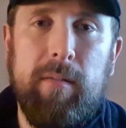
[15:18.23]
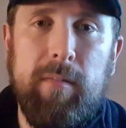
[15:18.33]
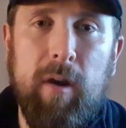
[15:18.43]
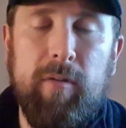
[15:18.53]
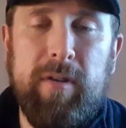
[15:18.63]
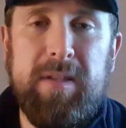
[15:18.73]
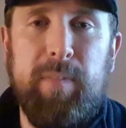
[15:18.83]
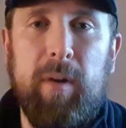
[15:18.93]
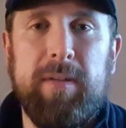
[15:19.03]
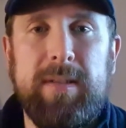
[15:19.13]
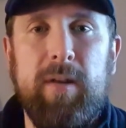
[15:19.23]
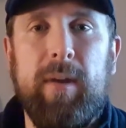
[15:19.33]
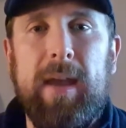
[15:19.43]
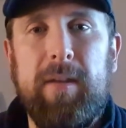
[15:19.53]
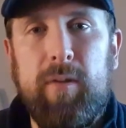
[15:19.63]
No response.
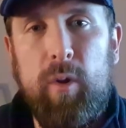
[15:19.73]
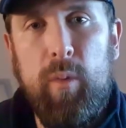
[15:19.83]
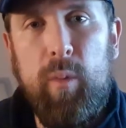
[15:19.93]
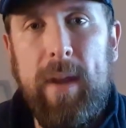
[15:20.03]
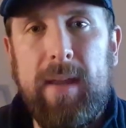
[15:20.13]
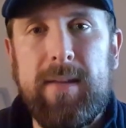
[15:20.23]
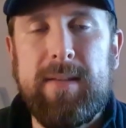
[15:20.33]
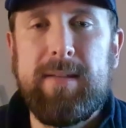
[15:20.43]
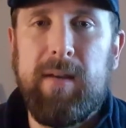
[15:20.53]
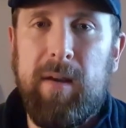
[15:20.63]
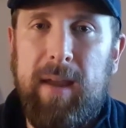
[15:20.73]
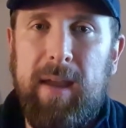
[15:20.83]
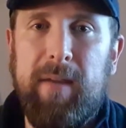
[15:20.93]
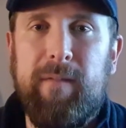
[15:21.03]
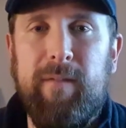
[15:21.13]
Okay, two weeks.
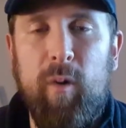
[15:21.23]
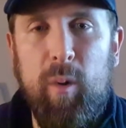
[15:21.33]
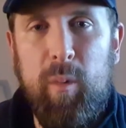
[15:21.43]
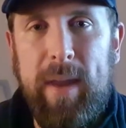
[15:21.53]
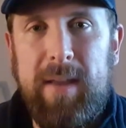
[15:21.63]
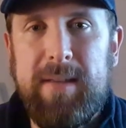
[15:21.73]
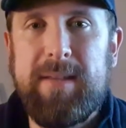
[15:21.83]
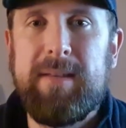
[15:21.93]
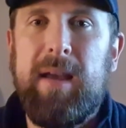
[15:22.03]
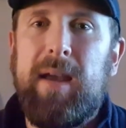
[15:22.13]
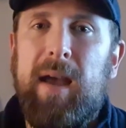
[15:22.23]
Okay, four weeks.